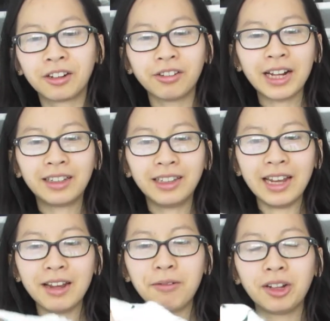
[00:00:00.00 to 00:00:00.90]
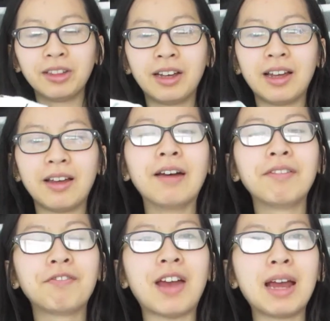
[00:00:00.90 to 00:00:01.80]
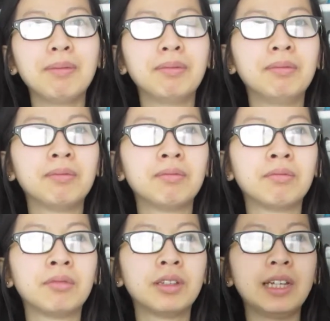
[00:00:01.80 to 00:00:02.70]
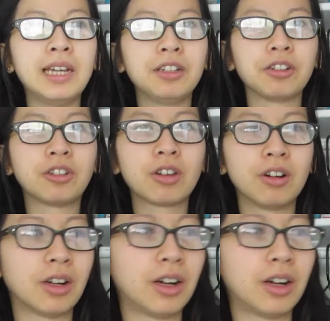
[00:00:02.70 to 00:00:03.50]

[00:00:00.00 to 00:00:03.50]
correctly where the fab, the heat just turned